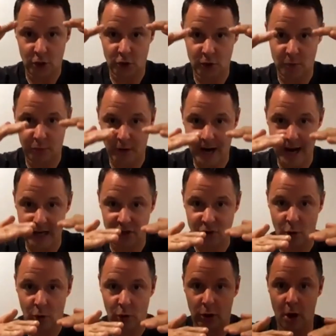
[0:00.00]
depressed
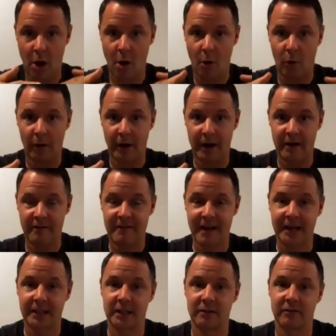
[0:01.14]
or low or
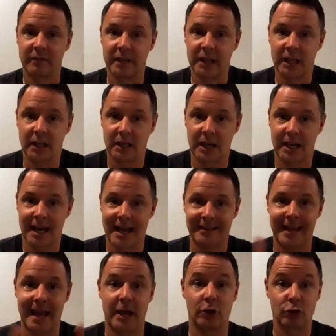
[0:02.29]
ineffective it, it has
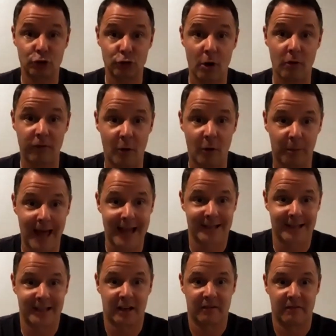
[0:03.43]
that
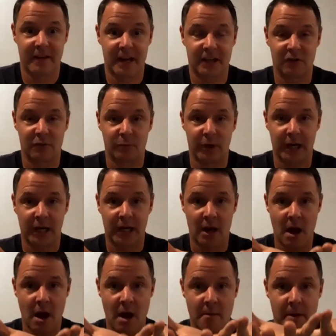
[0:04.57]
trophoblastic effect of bringing it
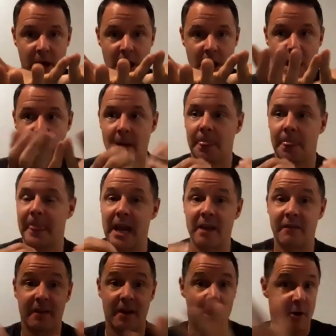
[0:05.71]
up and
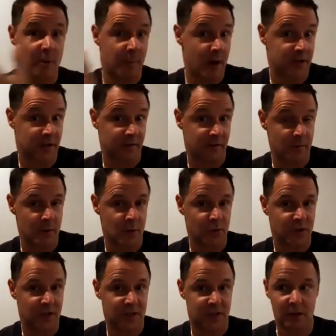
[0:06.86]
if in other parts of the immune
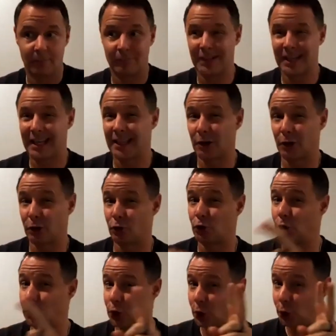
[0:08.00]
system say they're
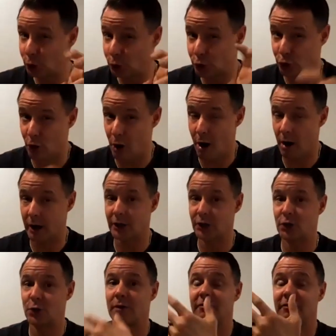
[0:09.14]
too strong and
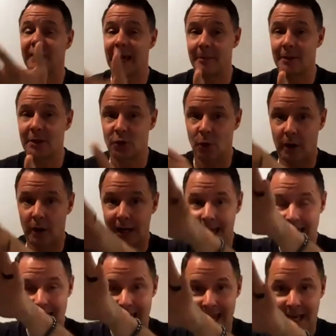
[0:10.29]
too inflammatory,
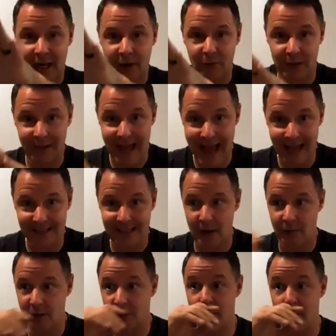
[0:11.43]
it can relax that
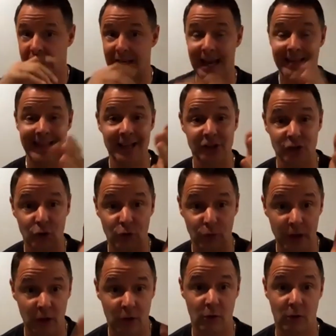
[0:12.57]
response. And that's
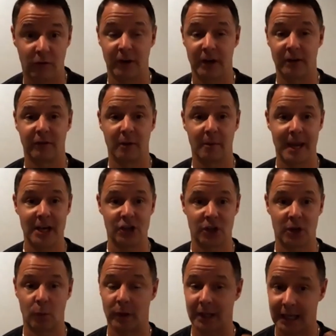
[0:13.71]
critical for
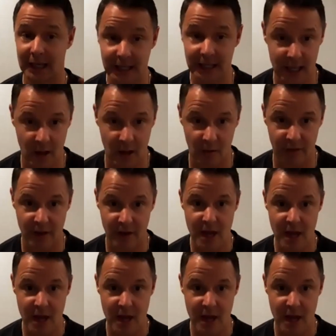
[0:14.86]
inflammation with kidney health.